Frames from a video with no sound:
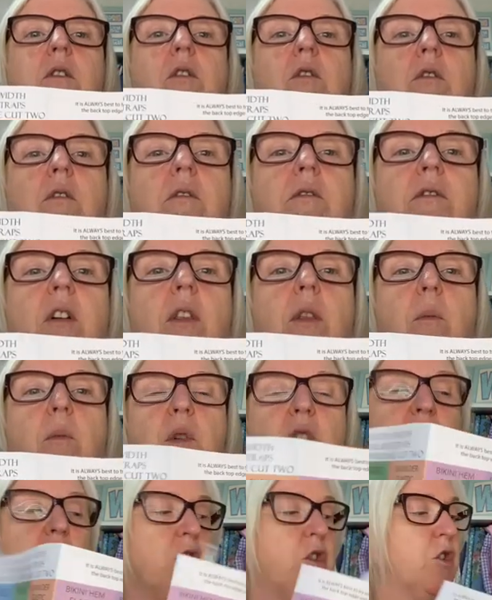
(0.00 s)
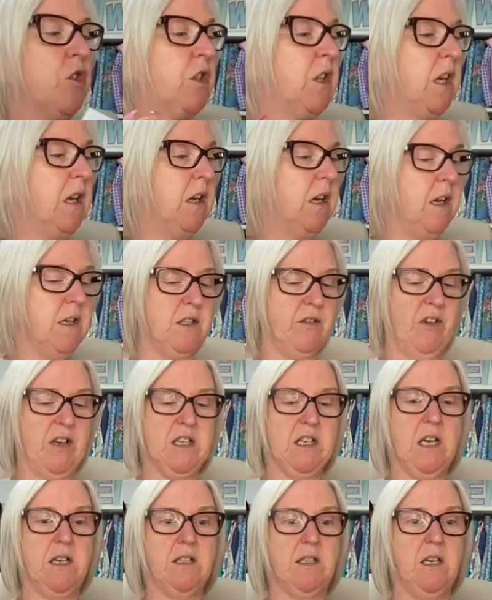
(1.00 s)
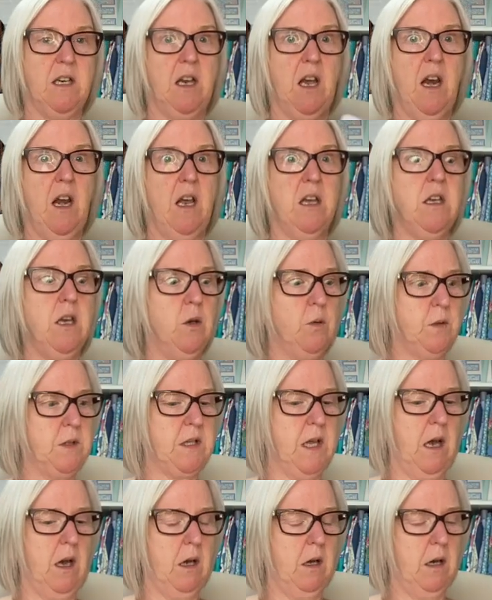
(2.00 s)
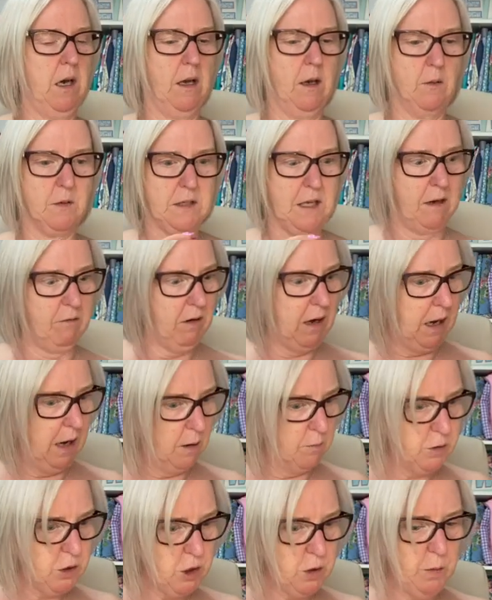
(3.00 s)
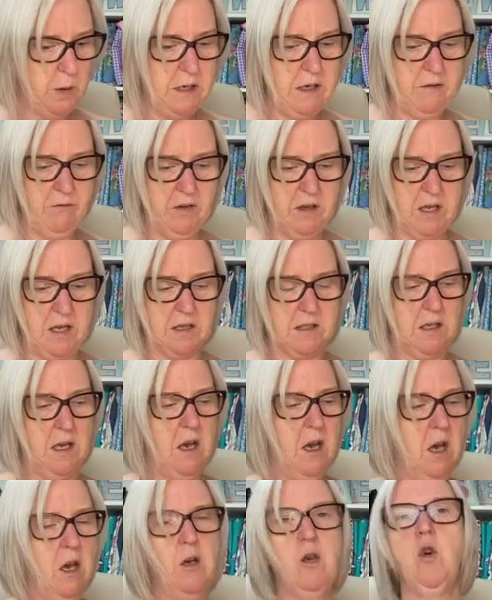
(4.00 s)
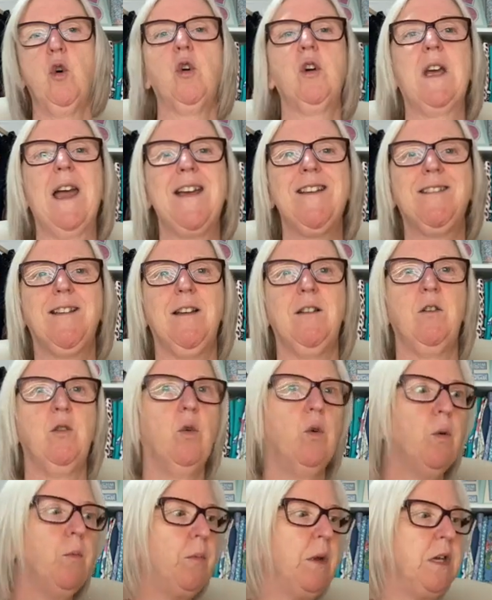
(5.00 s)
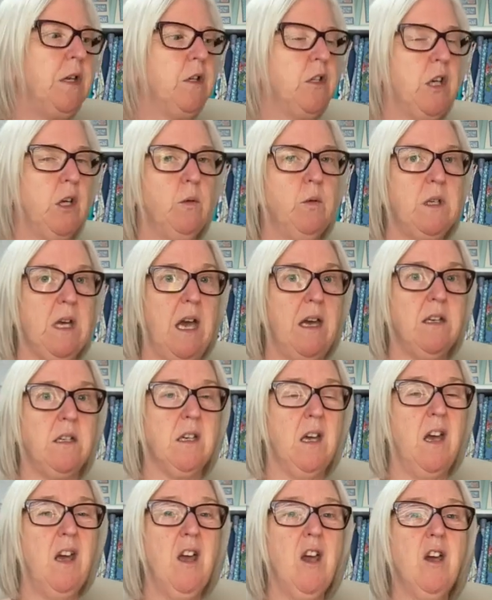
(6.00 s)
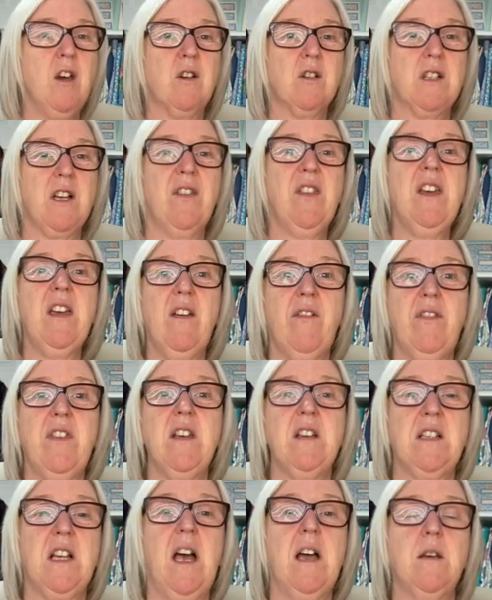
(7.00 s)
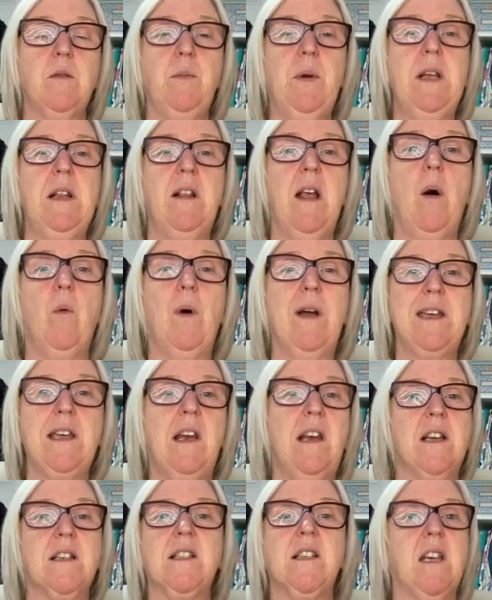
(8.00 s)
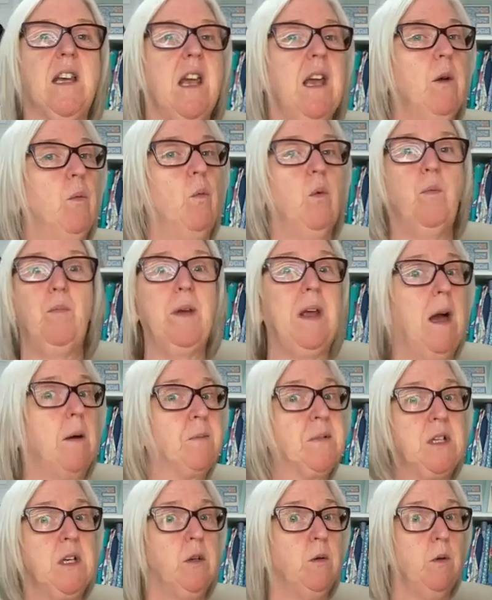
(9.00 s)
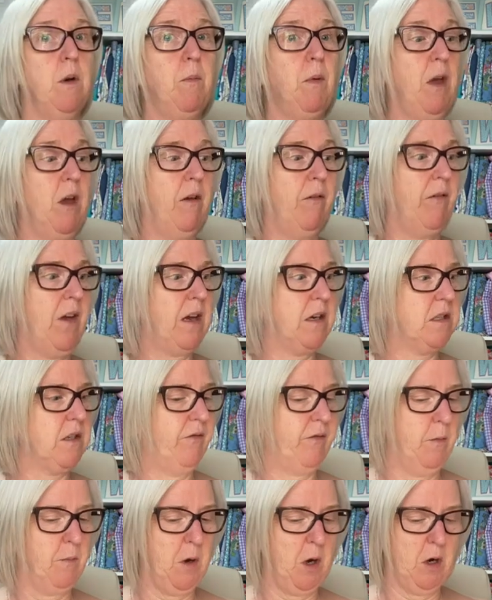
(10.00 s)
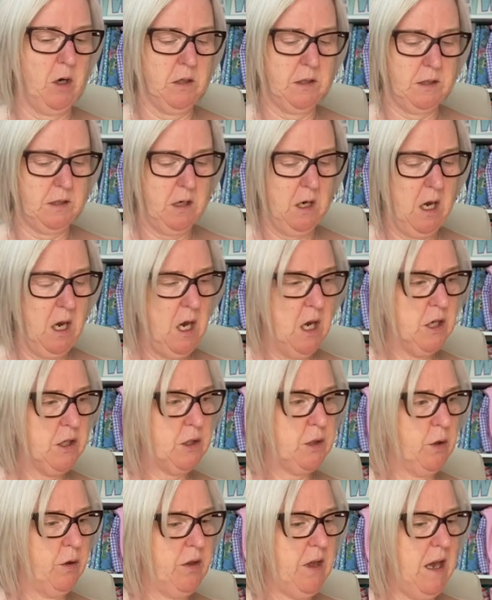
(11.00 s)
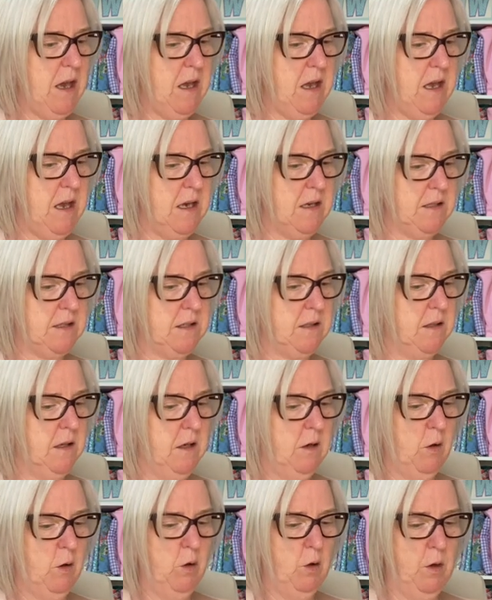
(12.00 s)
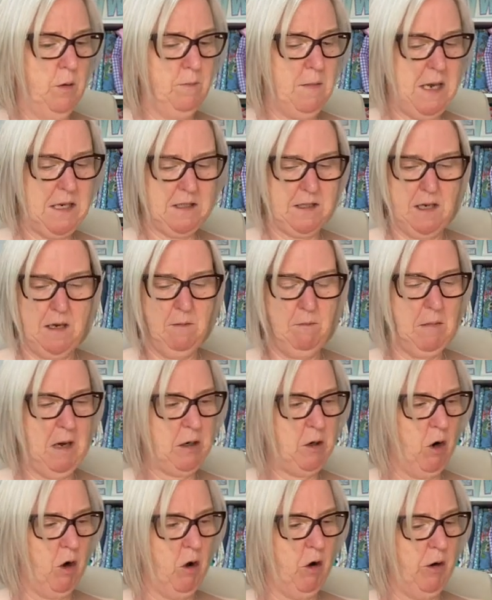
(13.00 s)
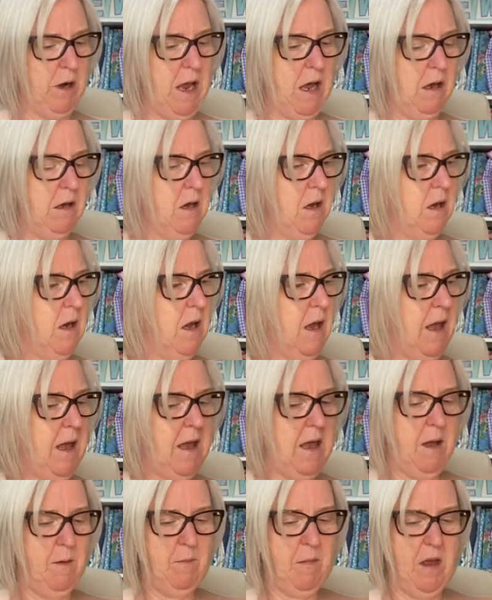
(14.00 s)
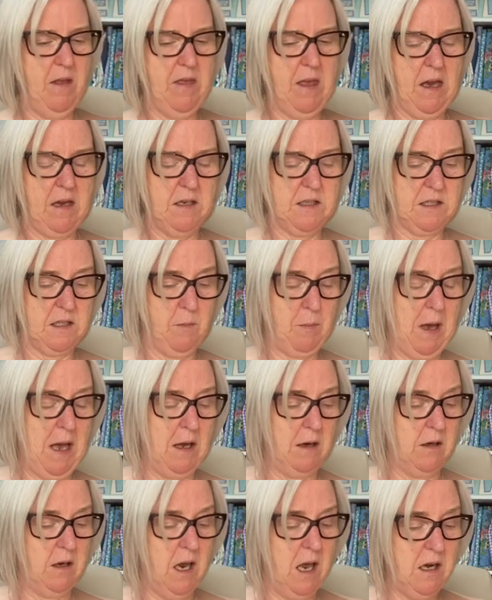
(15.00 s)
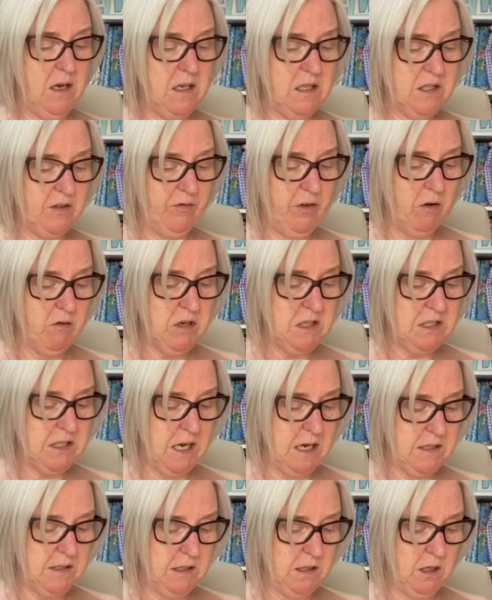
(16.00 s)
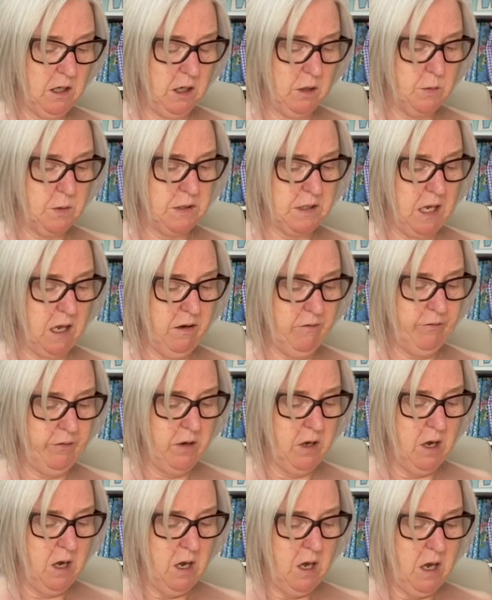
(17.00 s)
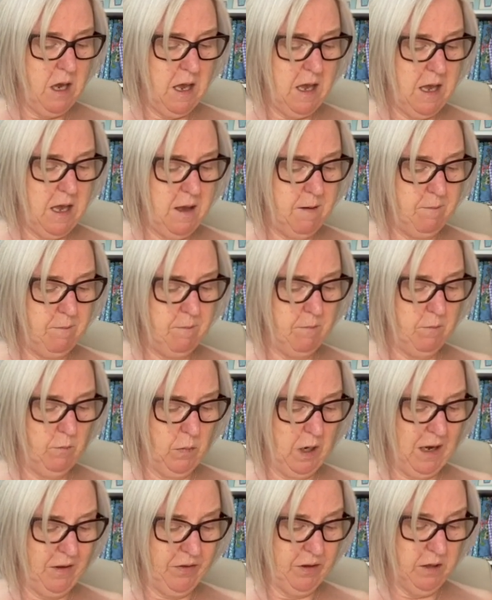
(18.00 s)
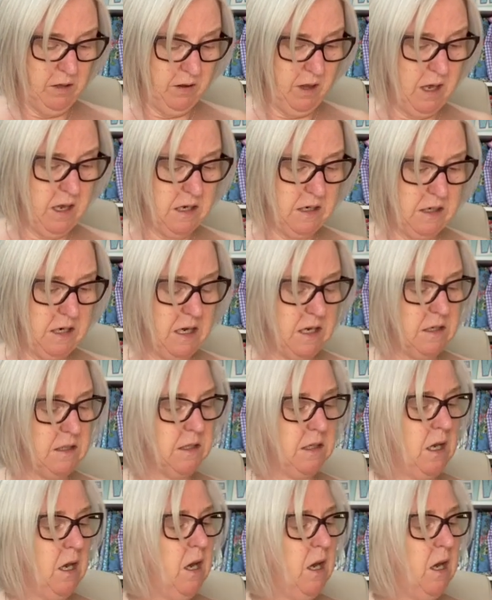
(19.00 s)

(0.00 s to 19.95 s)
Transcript: cut for them which i just think is fantastic and i use that like i was like right how much do i need for this no guessing no being too tight because i think if this had been that white elastic it would be absolutely perfect if i'm honest so that is a whole mess in my corner um, and that is the pattern and it's very size inclusive um well i think that it is